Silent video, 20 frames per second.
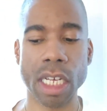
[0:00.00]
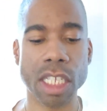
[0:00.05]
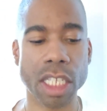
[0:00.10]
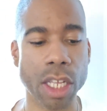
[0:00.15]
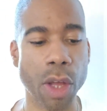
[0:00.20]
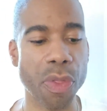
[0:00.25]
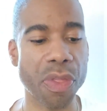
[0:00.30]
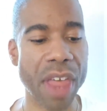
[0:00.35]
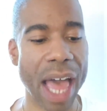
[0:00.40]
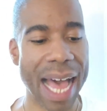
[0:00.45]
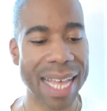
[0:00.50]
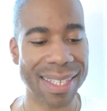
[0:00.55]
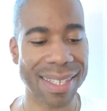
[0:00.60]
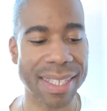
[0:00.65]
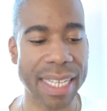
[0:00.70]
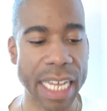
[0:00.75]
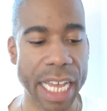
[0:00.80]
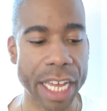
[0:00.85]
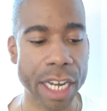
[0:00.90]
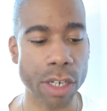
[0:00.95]
So
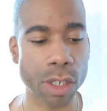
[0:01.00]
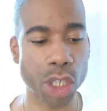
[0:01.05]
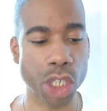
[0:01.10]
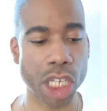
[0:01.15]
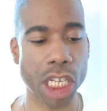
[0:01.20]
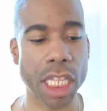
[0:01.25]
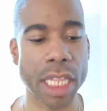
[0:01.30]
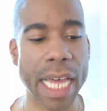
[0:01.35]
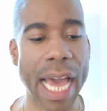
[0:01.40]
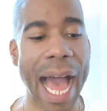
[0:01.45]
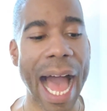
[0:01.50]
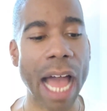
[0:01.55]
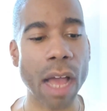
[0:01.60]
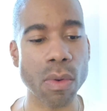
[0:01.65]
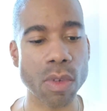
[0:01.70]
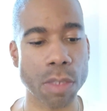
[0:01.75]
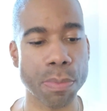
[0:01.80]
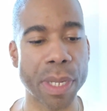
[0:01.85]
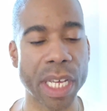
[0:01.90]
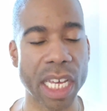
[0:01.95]
that's the energy that
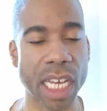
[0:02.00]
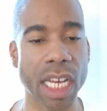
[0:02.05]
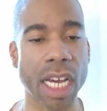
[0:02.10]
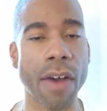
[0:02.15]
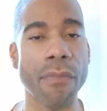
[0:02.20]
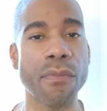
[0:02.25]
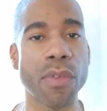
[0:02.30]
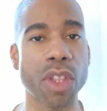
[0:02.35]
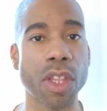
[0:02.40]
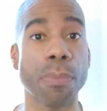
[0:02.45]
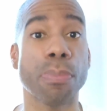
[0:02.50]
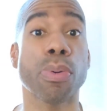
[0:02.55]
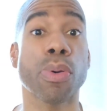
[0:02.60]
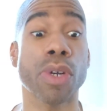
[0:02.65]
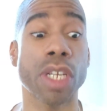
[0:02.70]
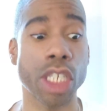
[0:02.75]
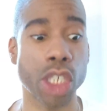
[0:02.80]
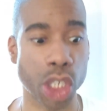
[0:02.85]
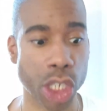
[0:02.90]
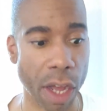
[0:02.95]
I was picking up for the
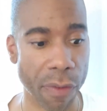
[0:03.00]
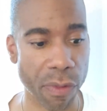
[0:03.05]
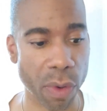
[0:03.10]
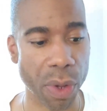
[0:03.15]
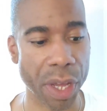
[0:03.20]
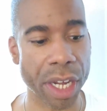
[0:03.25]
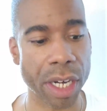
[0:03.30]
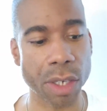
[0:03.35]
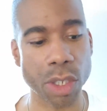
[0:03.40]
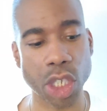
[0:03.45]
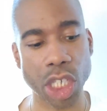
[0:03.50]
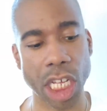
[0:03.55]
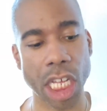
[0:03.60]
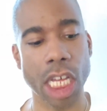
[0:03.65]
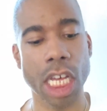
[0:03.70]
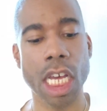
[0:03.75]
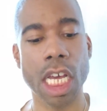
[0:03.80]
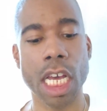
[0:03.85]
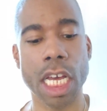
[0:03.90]
pre shuffle energy.